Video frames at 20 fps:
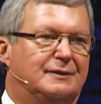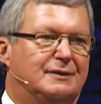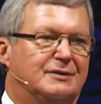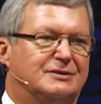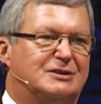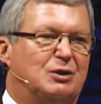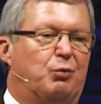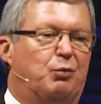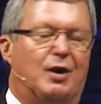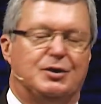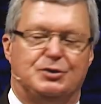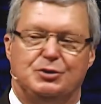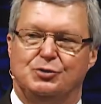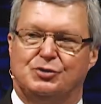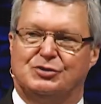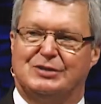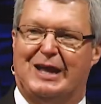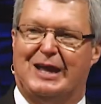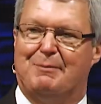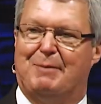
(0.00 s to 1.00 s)
See, what you
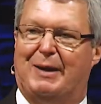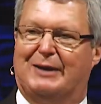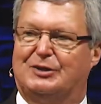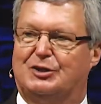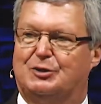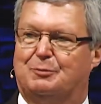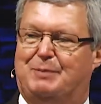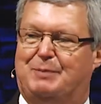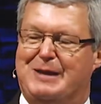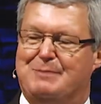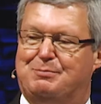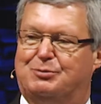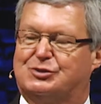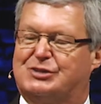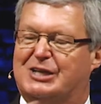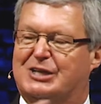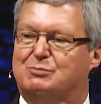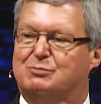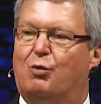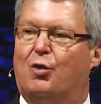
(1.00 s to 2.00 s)
say about other people
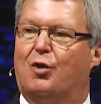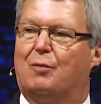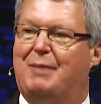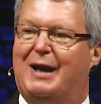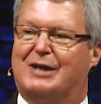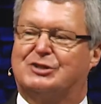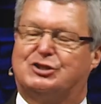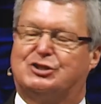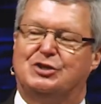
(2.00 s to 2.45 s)
says more about